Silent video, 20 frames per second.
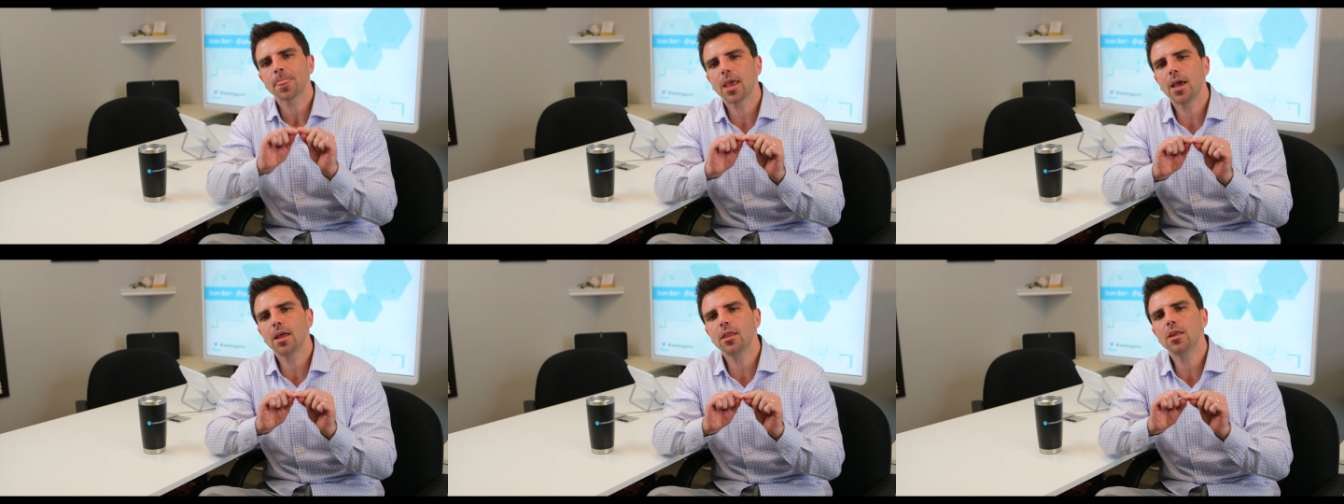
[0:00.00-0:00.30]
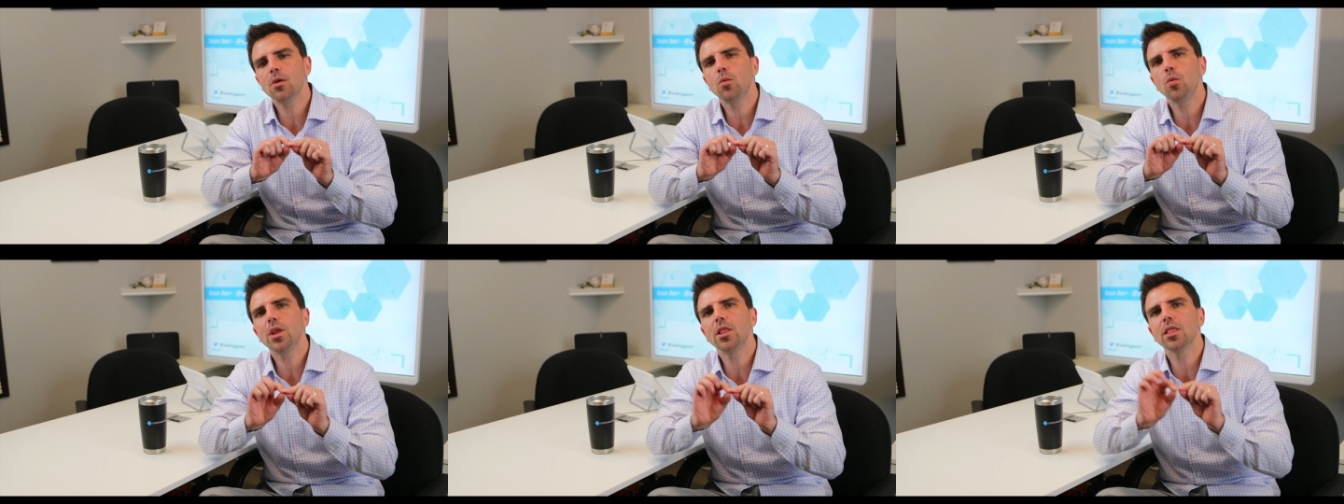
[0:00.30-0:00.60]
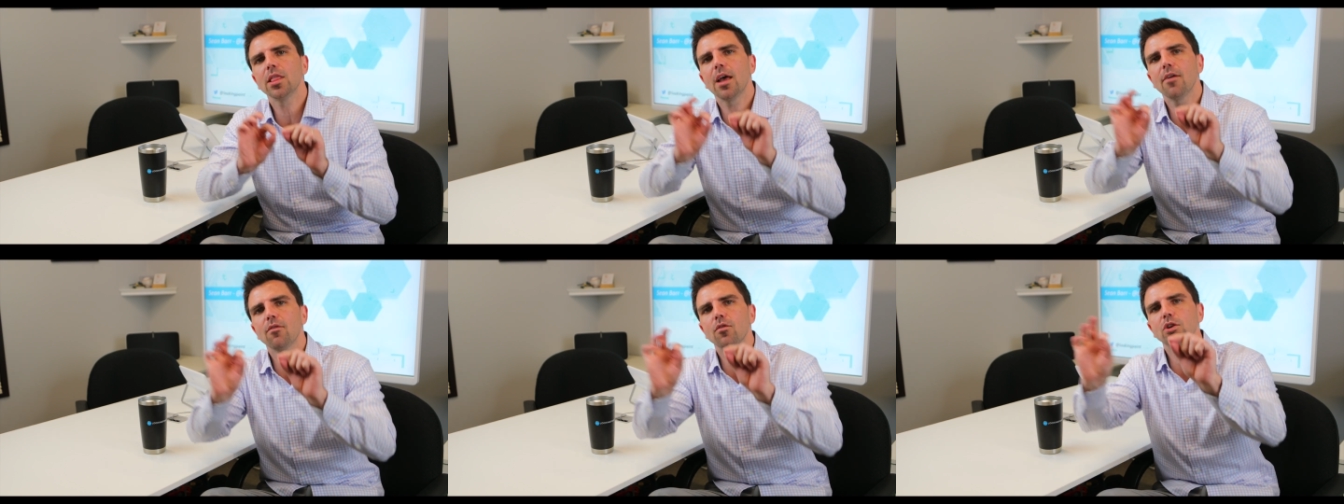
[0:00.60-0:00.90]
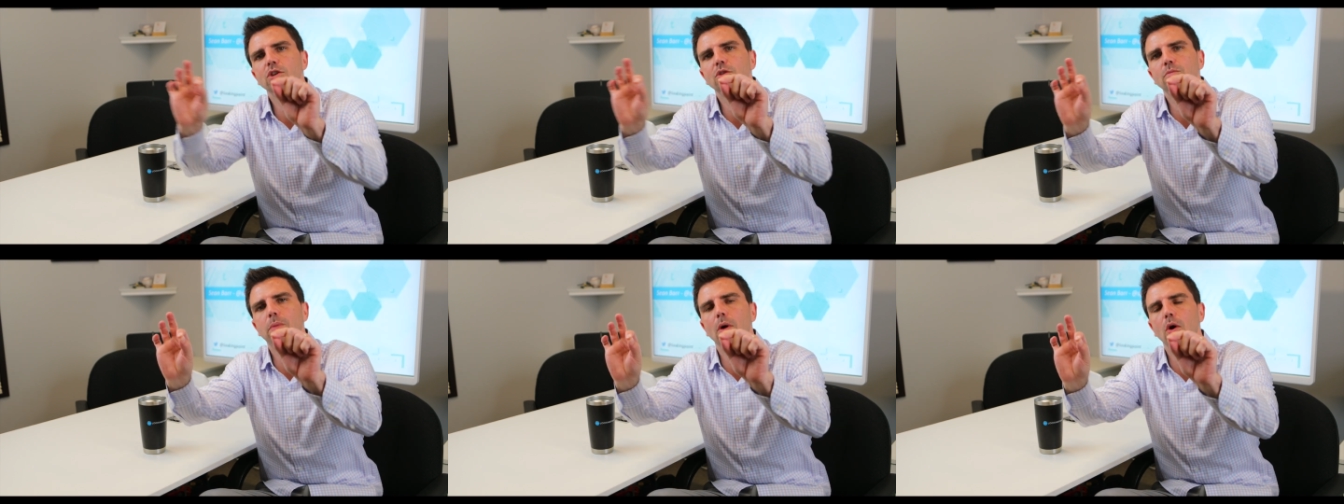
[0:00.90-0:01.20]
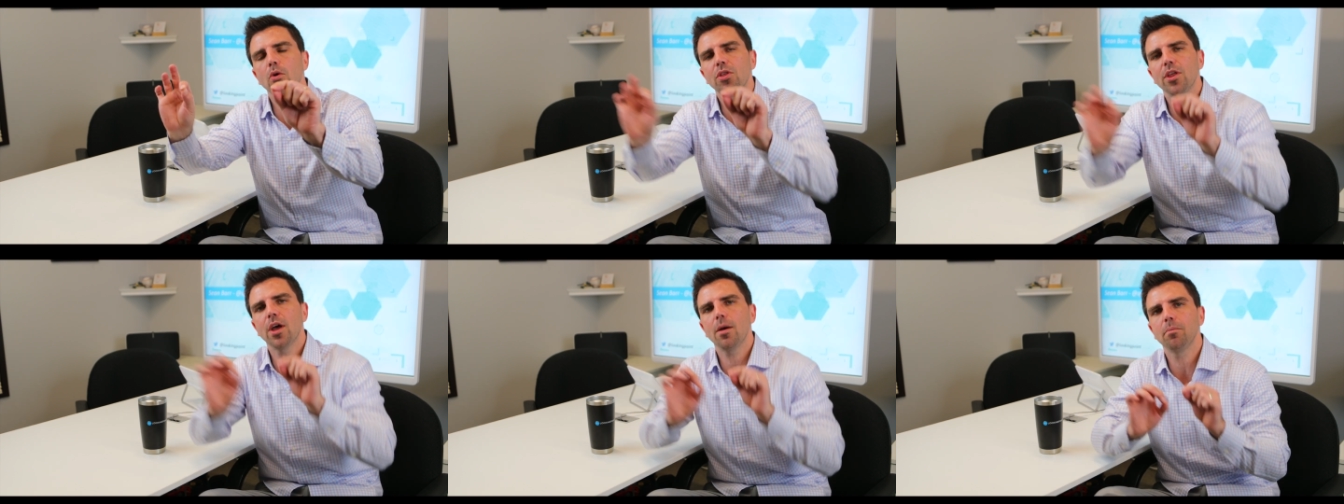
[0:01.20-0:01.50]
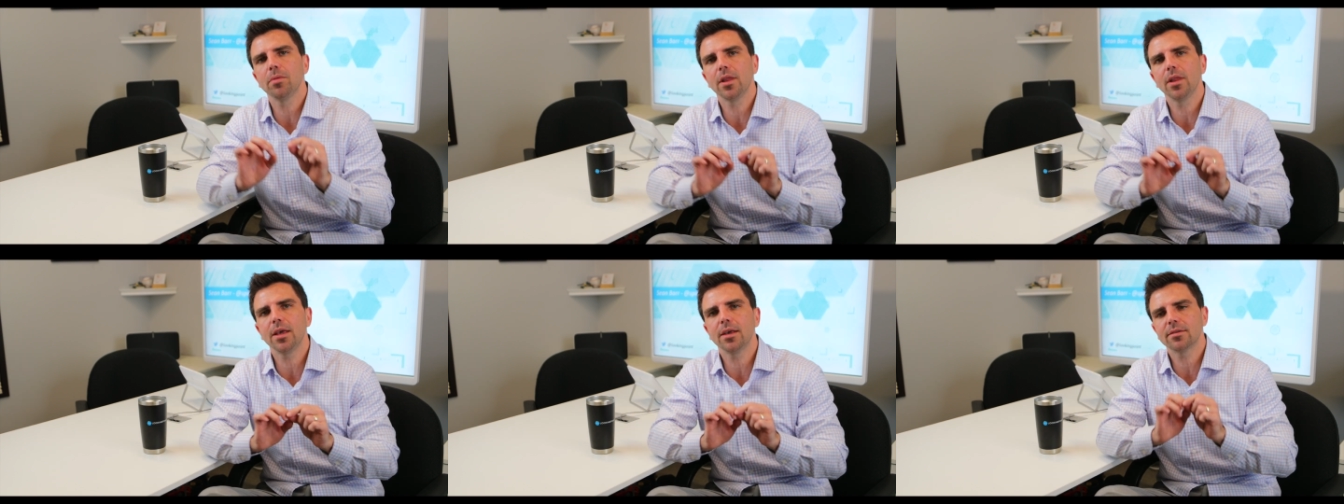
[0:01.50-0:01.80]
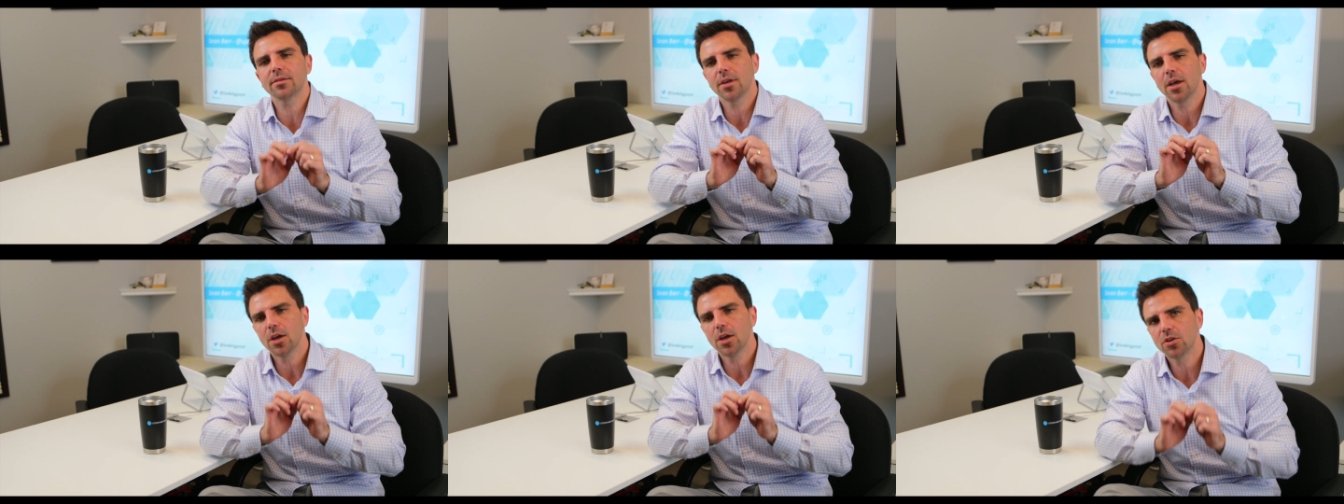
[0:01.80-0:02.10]
and then we leverage both
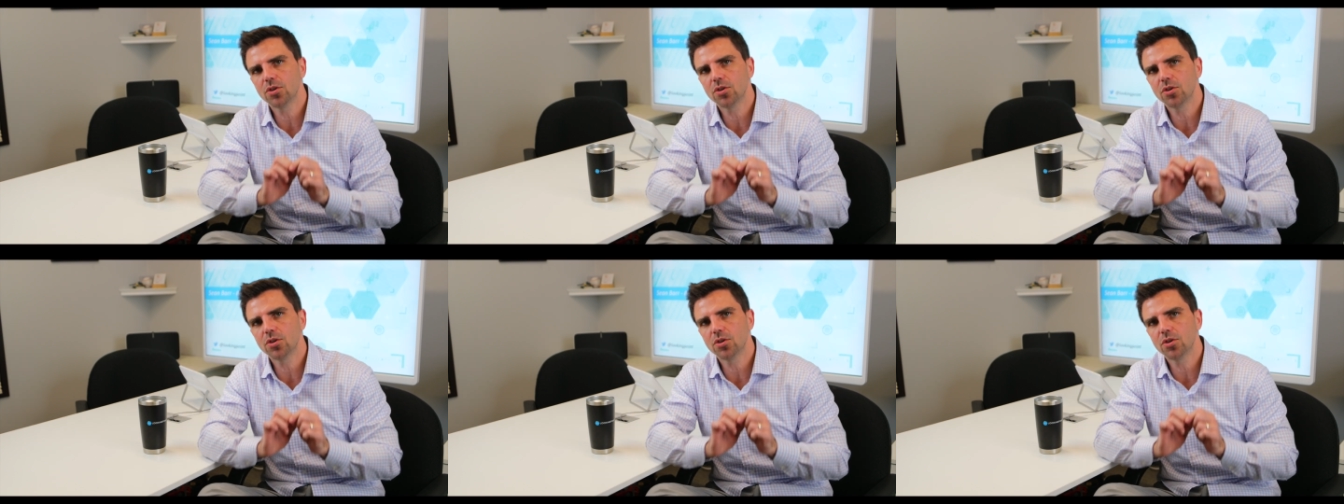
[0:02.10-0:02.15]
uplinks